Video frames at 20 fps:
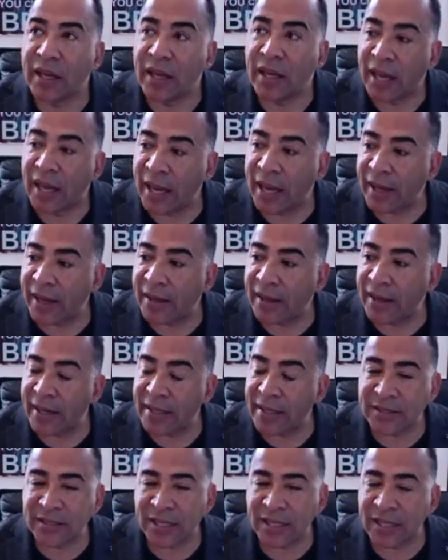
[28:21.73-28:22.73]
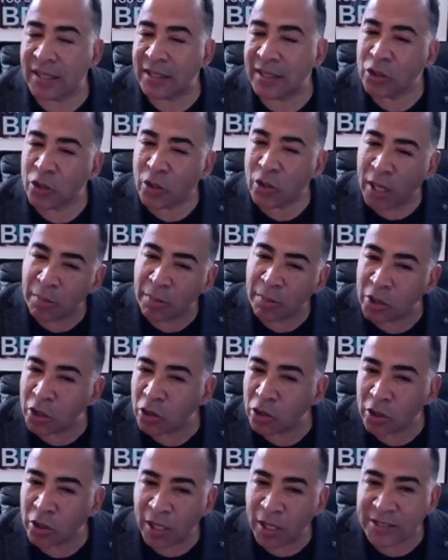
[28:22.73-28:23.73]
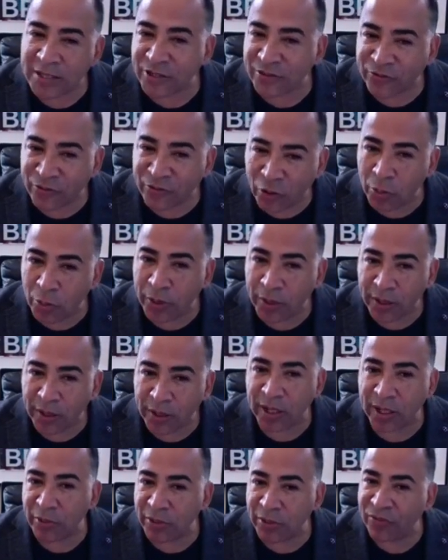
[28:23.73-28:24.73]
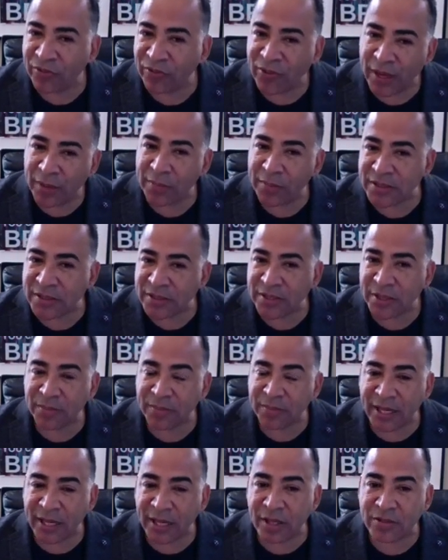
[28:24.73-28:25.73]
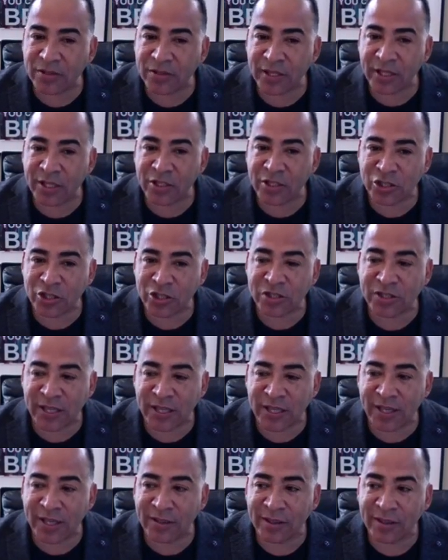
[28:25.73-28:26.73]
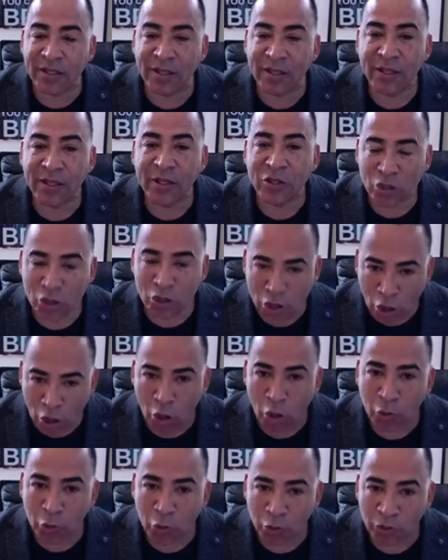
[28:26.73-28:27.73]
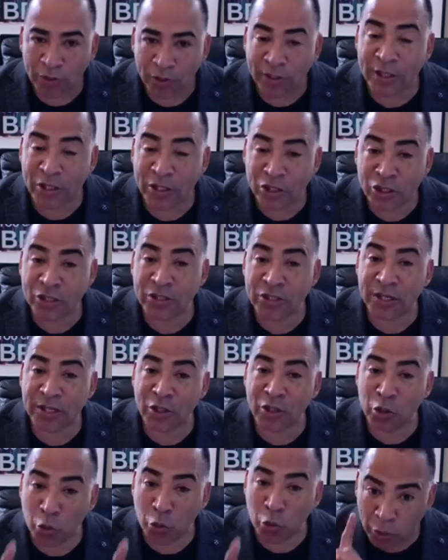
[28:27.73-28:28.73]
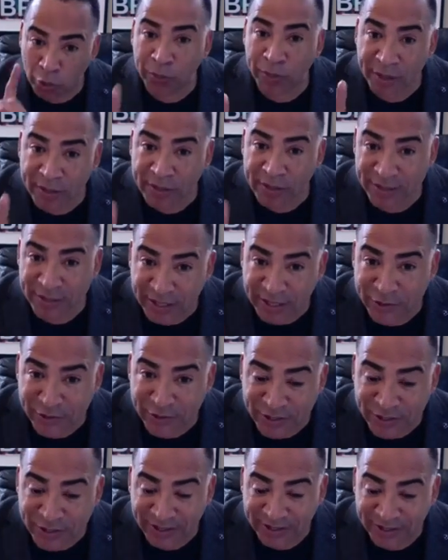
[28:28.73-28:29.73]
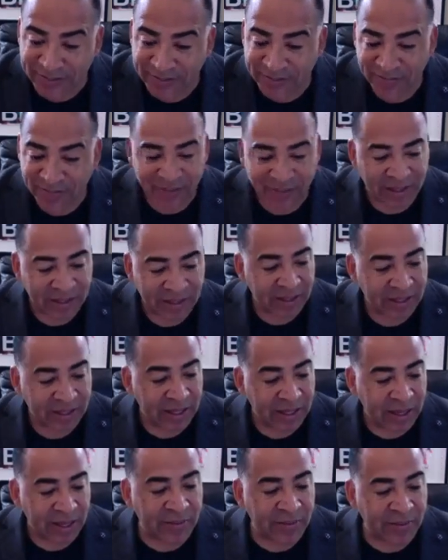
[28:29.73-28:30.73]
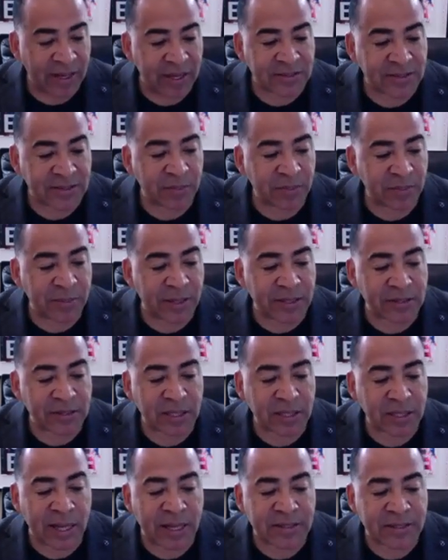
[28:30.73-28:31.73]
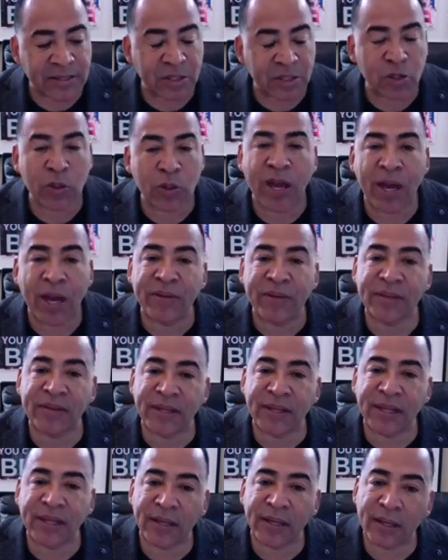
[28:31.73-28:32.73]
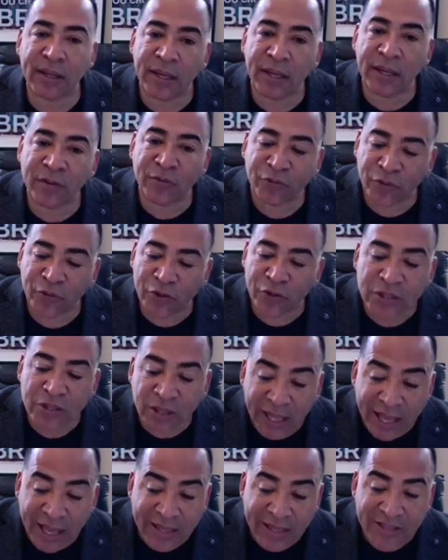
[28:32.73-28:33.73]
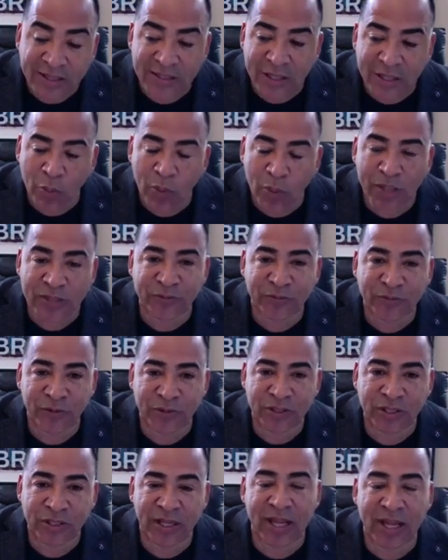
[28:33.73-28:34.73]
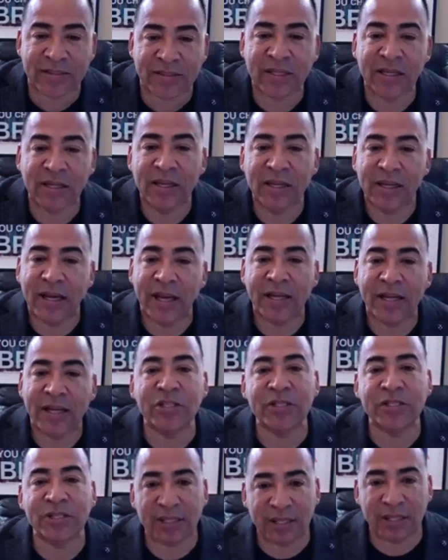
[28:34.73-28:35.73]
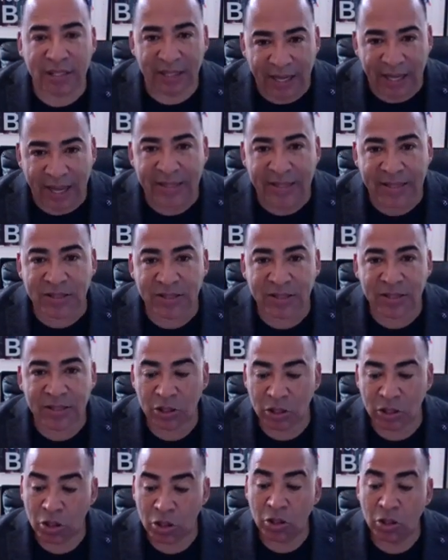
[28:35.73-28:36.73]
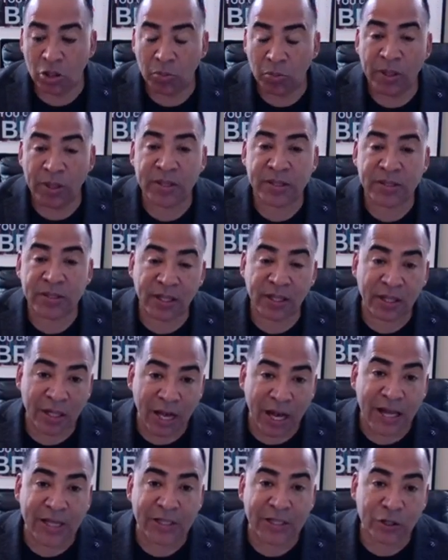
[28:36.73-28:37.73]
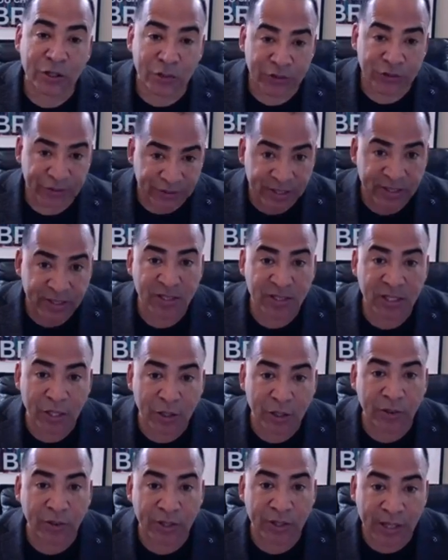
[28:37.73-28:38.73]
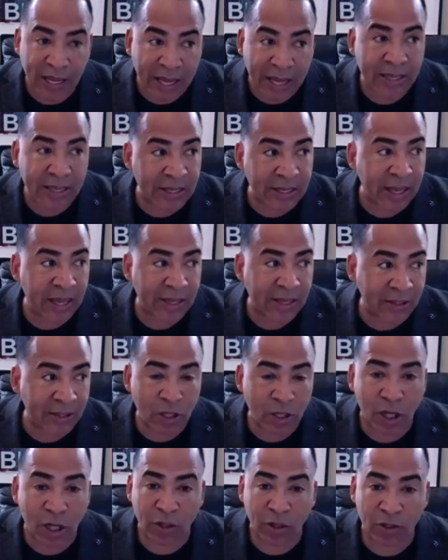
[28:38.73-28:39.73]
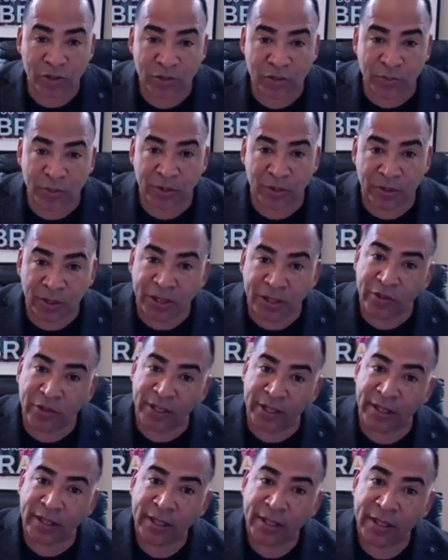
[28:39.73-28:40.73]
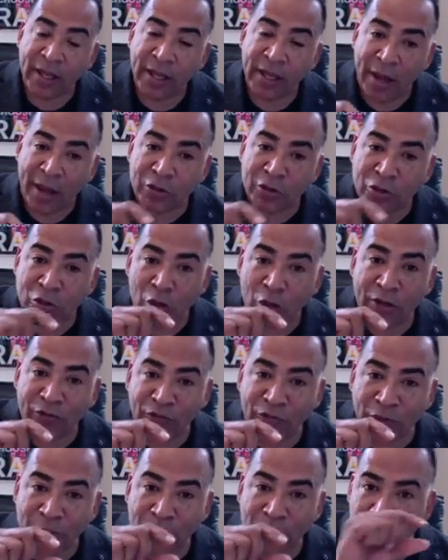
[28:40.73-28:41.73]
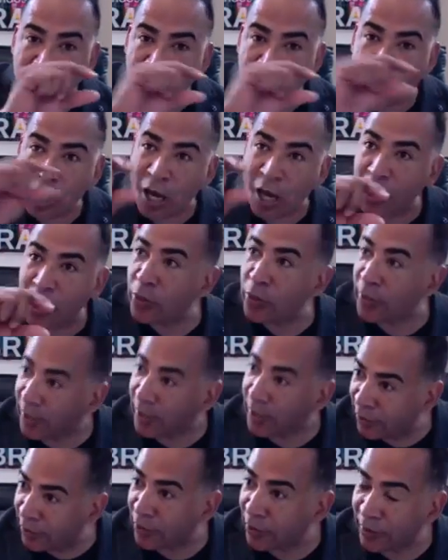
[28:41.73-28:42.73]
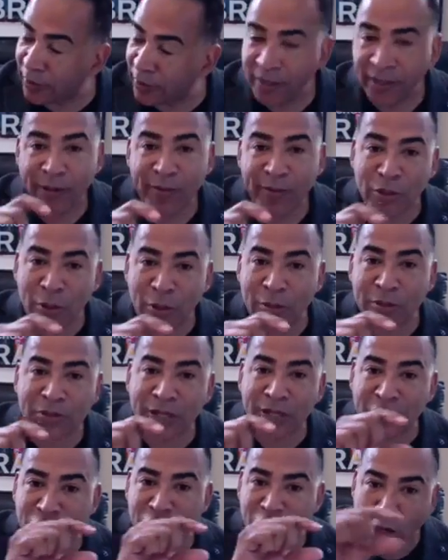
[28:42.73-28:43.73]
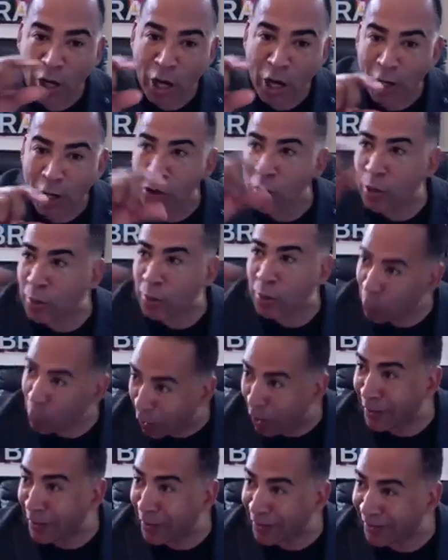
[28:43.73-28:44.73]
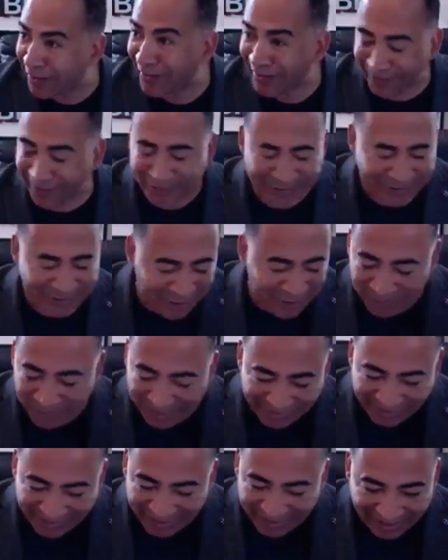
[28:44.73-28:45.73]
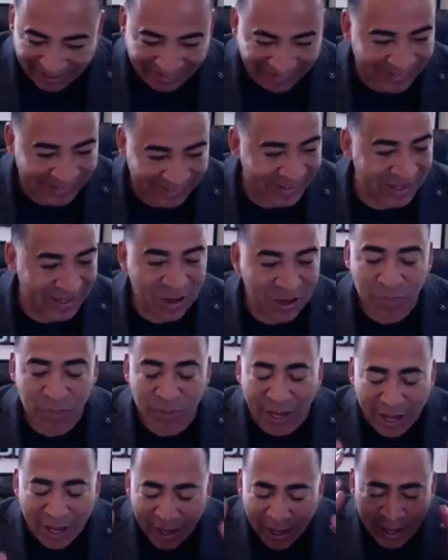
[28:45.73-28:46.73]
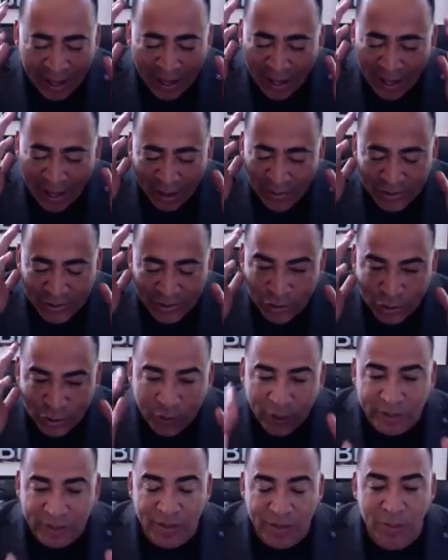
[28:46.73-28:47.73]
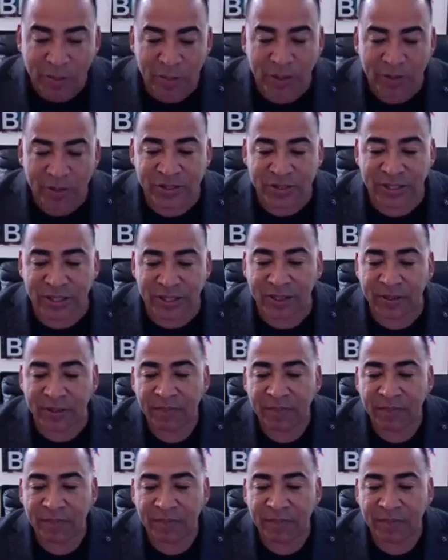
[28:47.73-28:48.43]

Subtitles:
And I said, I'm a little claustrophobic. Can we find me something else? And she said, no. And then she said, you will be in the center seat. And then I said, Miss, do you have anything in first class? Because I was in first class. And she said, yes, but it's going to cost you $688. But literally, I was going from Chicago to here. It was almost like Chicago to Milwaukee or something like that. But I was just dreading the middle seat.